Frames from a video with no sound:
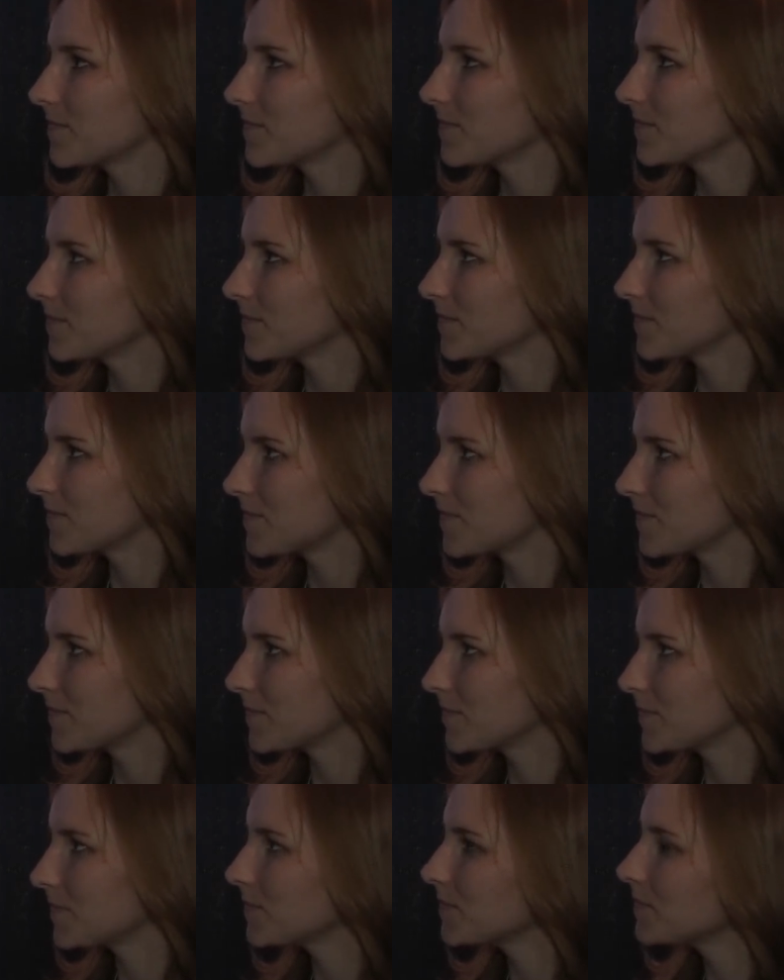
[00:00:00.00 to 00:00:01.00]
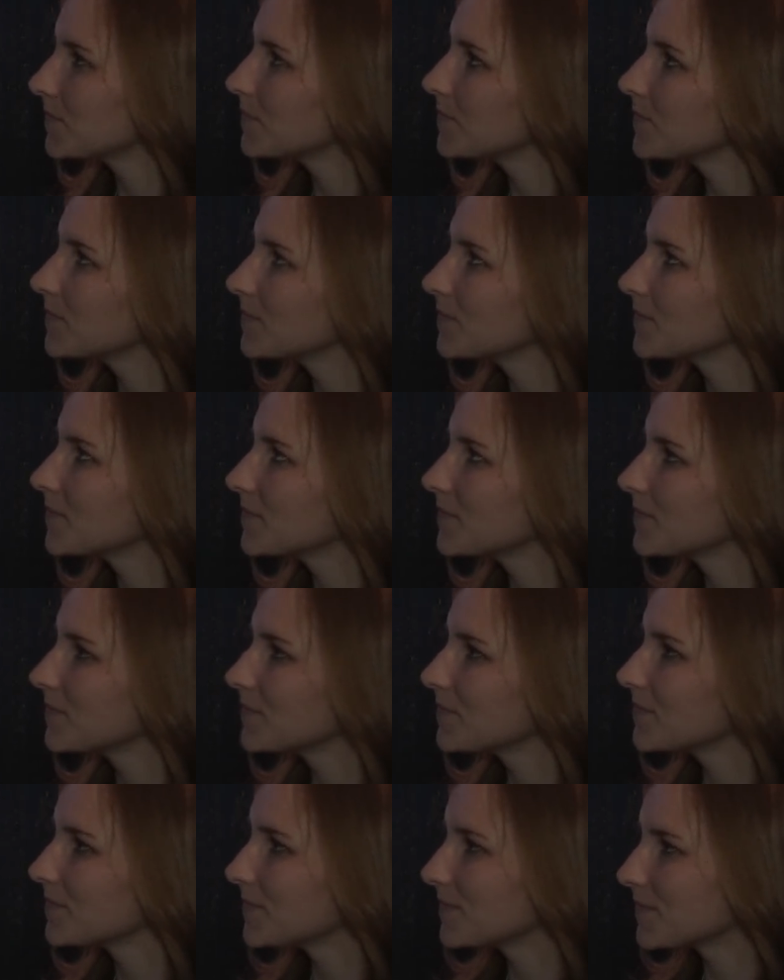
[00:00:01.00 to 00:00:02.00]

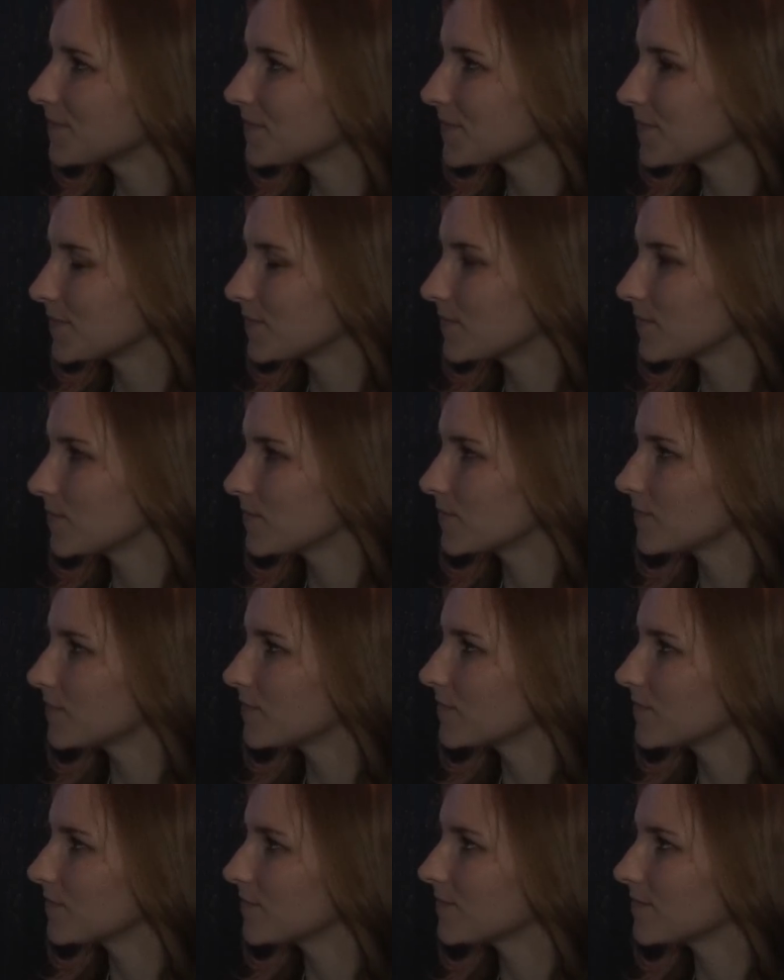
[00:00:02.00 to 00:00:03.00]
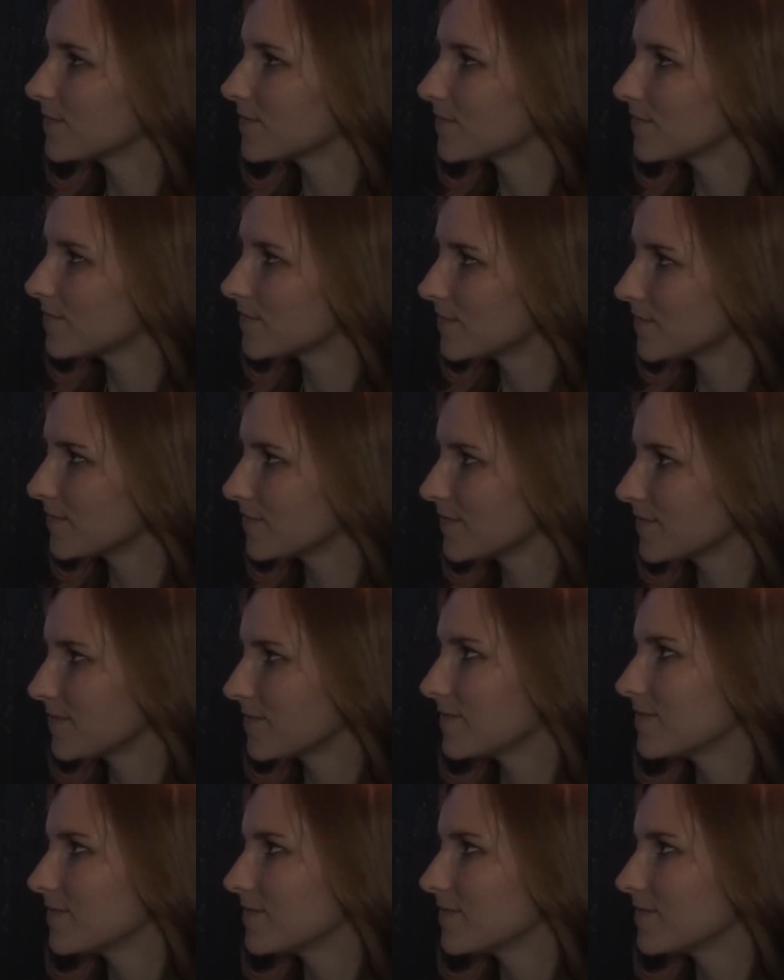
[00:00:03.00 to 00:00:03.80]
[no speech]